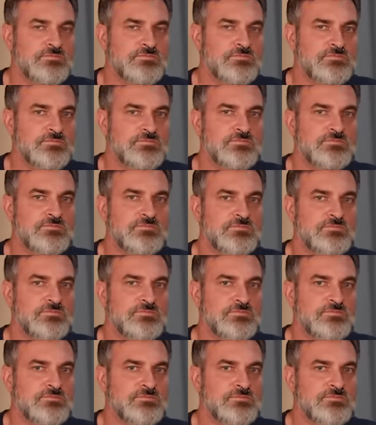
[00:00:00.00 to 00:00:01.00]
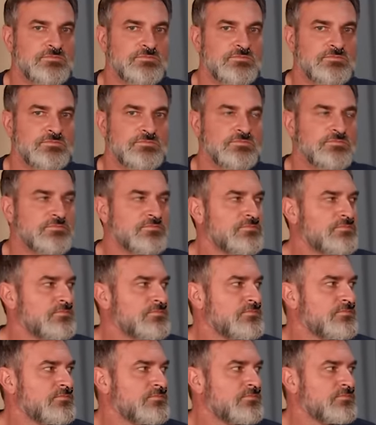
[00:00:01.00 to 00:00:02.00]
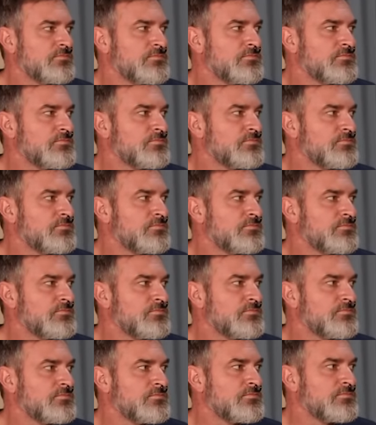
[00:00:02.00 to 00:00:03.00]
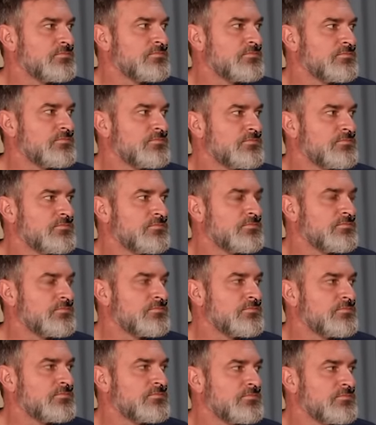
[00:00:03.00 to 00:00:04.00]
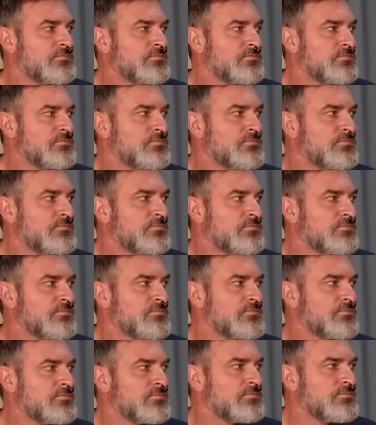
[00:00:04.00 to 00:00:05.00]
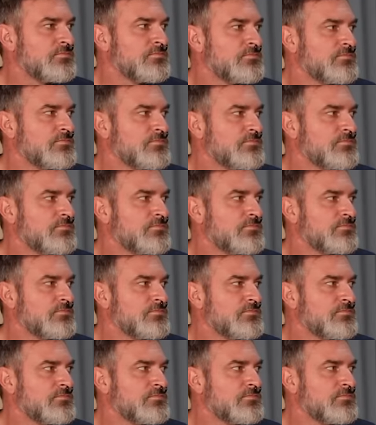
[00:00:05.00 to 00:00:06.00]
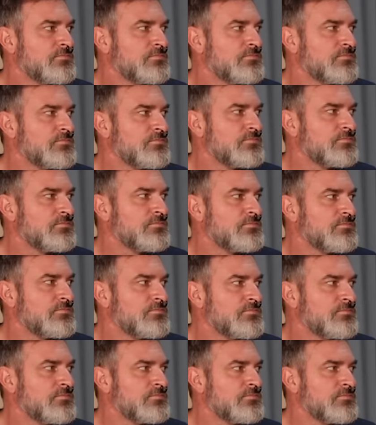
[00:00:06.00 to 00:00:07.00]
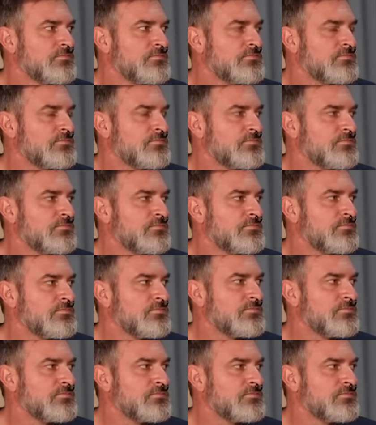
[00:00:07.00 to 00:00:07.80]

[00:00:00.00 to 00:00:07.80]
[no speech]